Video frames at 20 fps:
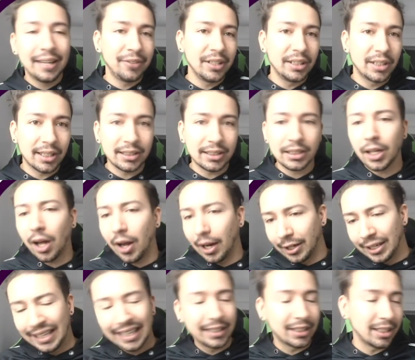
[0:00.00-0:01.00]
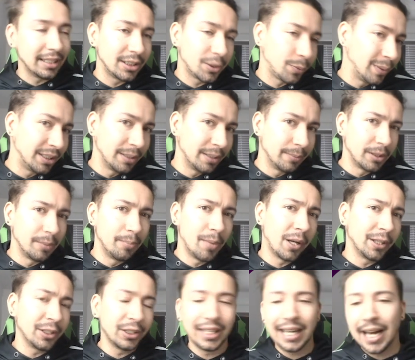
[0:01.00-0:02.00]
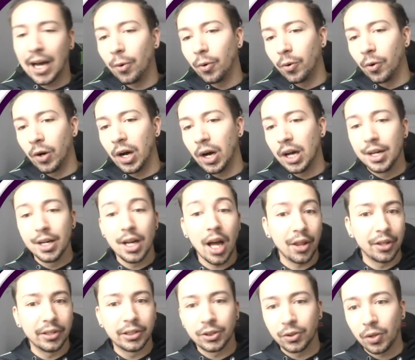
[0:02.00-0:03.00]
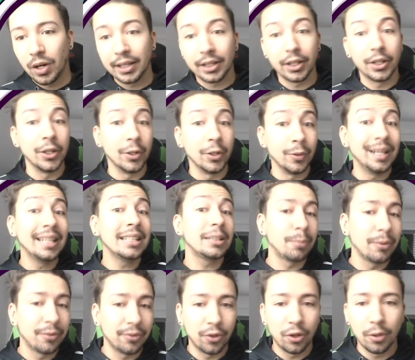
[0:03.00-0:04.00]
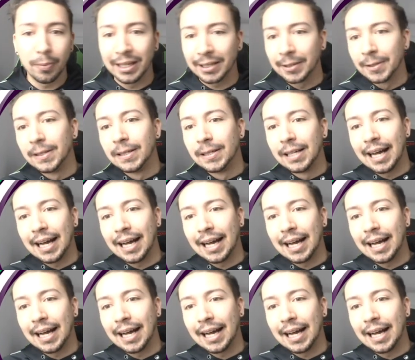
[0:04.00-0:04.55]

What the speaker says: If he doesn't, I easily switch him to Martial or another striker who is performing.